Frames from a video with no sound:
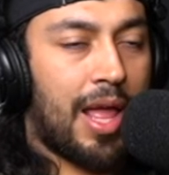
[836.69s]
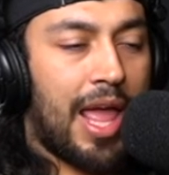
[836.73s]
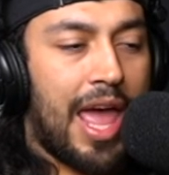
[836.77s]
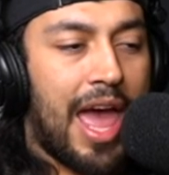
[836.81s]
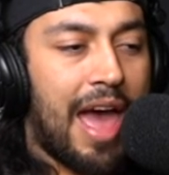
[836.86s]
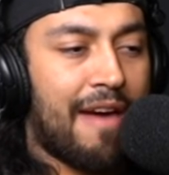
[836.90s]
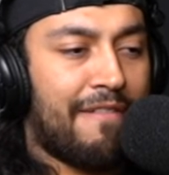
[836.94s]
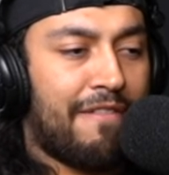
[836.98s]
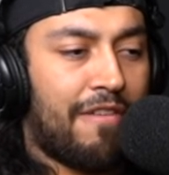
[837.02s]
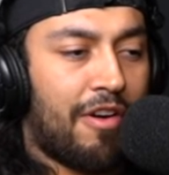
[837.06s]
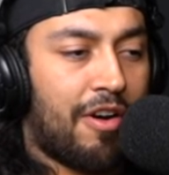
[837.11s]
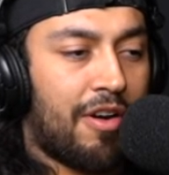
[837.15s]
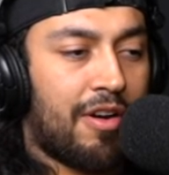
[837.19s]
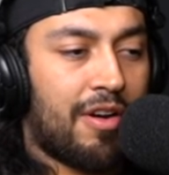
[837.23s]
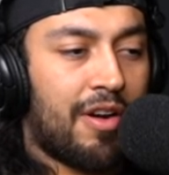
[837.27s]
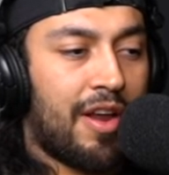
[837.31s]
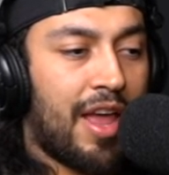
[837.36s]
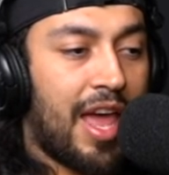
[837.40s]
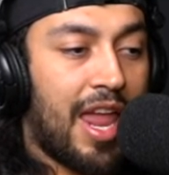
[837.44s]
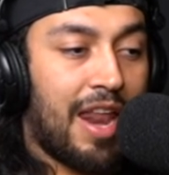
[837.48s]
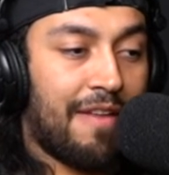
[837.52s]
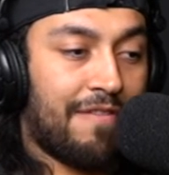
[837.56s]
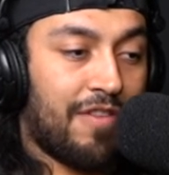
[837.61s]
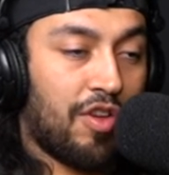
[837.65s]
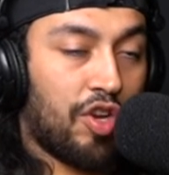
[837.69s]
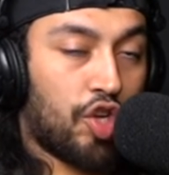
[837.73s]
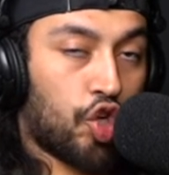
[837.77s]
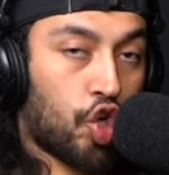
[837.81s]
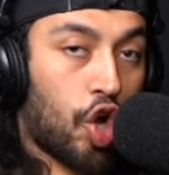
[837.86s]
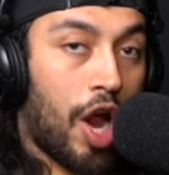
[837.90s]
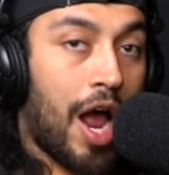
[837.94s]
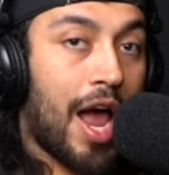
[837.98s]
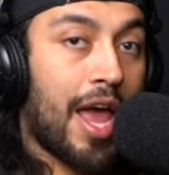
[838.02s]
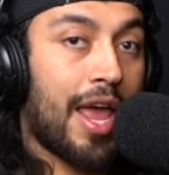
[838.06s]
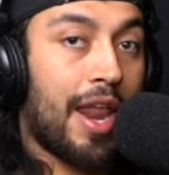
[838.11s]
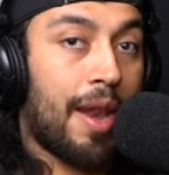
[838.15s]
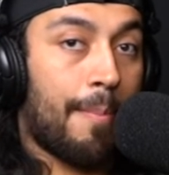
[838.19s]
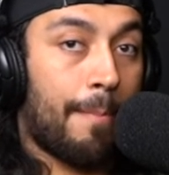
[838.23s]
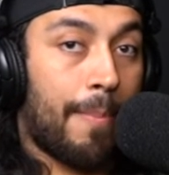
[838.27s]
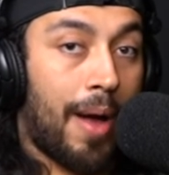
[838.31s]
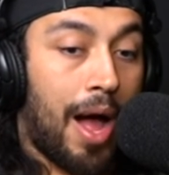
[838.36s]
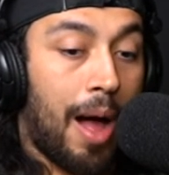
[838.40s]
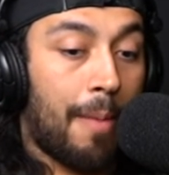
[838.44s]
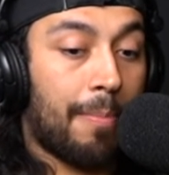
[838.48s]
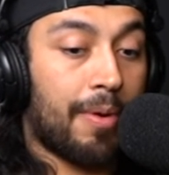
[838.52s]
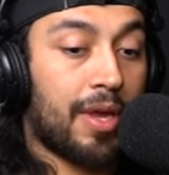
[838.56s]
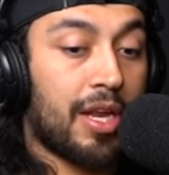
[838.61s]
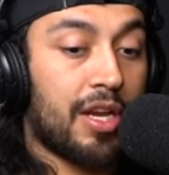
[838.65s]
ever. And if you try a
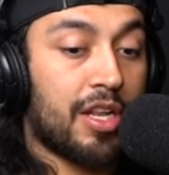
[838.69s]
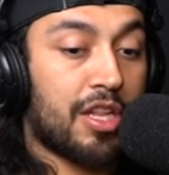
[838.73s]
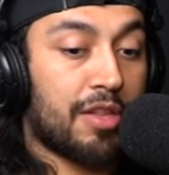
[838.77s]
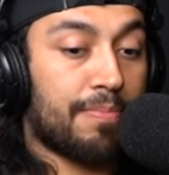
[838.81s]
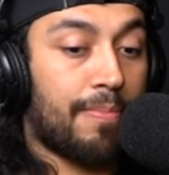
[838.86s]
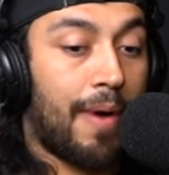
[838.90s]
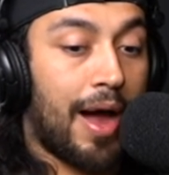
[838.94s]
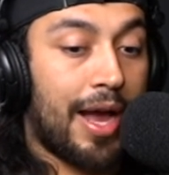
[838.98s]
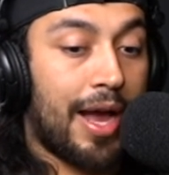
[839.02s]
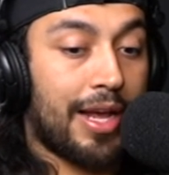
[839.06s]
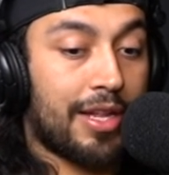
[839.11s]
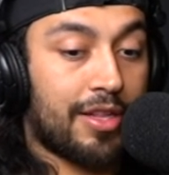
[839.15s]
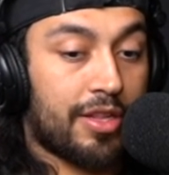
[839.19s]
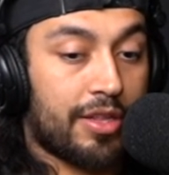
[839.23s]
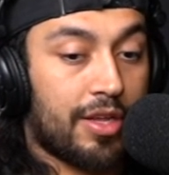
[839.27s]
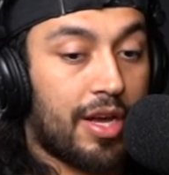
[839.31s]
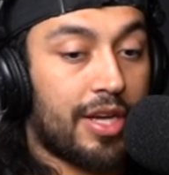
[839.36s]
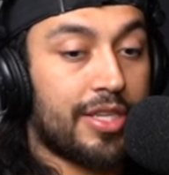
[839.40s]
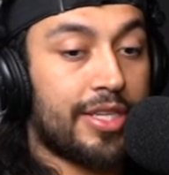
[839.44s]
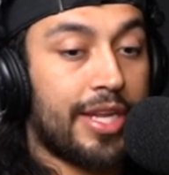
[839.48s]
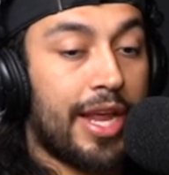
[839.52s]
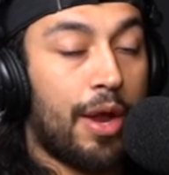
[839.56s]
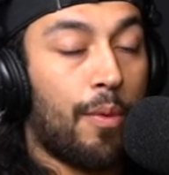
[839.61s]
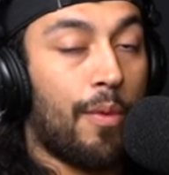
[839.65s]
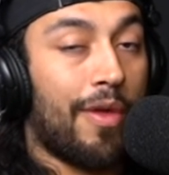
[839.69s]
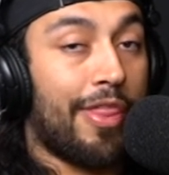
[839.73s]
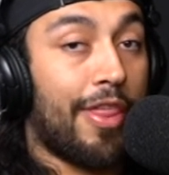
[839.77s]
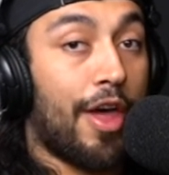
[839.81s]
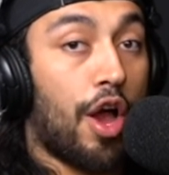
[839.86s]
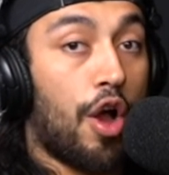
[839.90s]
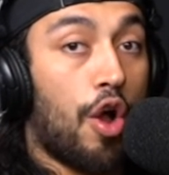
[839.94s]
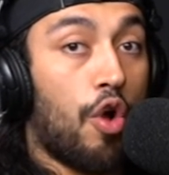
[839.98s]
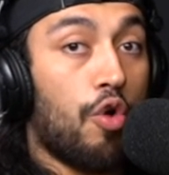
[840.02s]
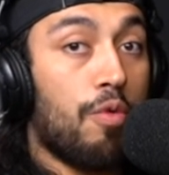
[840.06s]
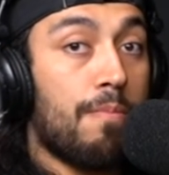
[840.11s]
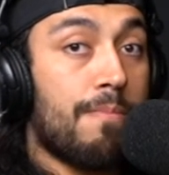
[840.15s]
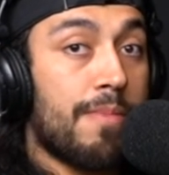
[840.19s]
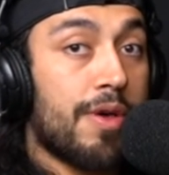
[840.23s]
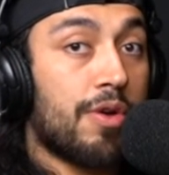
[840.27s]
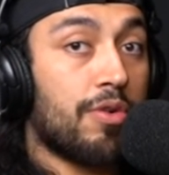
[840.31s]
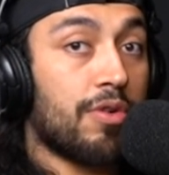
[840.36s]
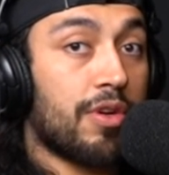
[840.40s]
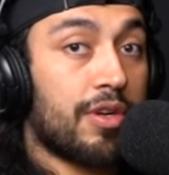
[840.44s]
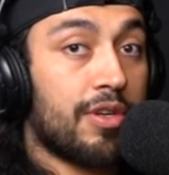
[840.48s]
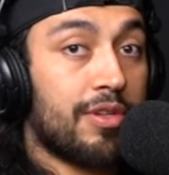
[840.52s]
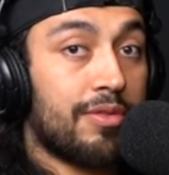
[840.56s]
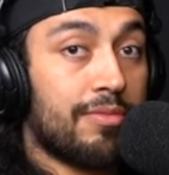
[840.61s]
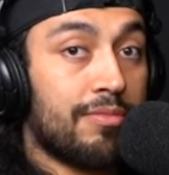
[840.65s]
pumpkin spice latte with oat
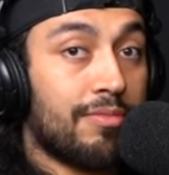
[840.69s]
milk,